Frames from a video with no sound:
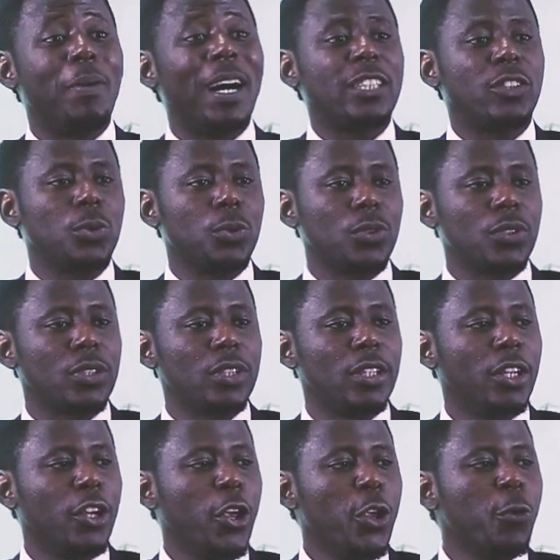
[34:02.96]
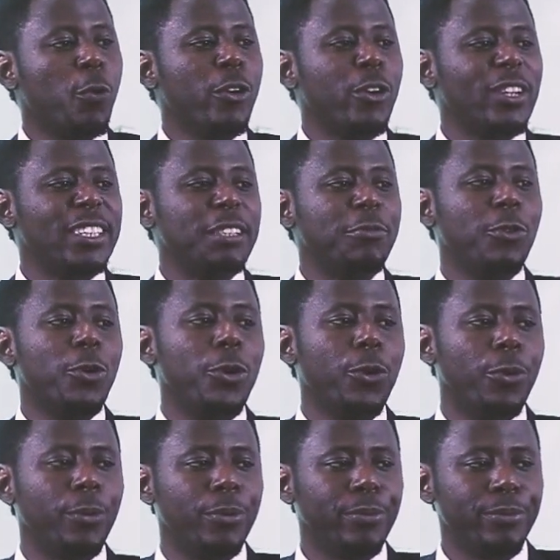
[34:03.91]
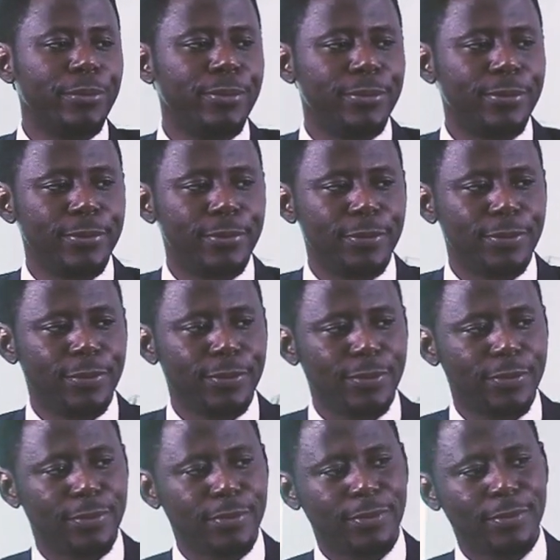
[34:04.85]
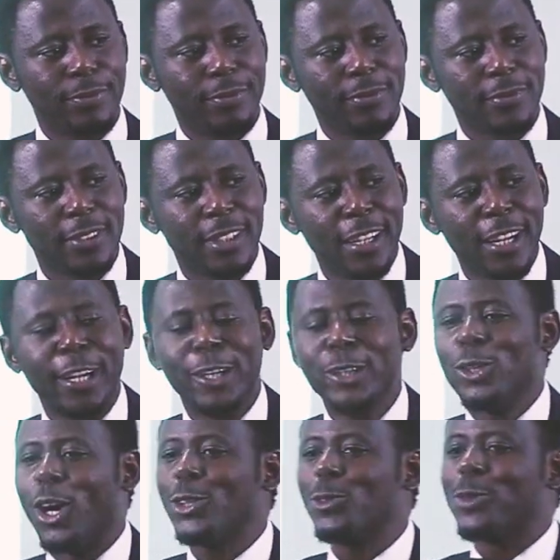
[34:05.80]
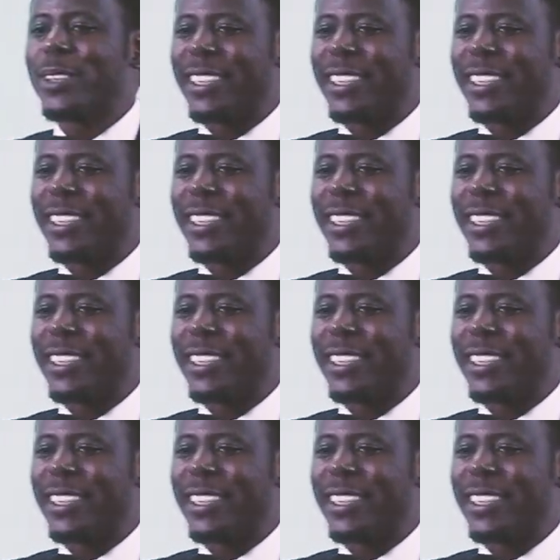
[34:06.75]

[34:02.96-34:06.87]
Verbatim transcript: battles, you will not even know. Yes, sir. Not to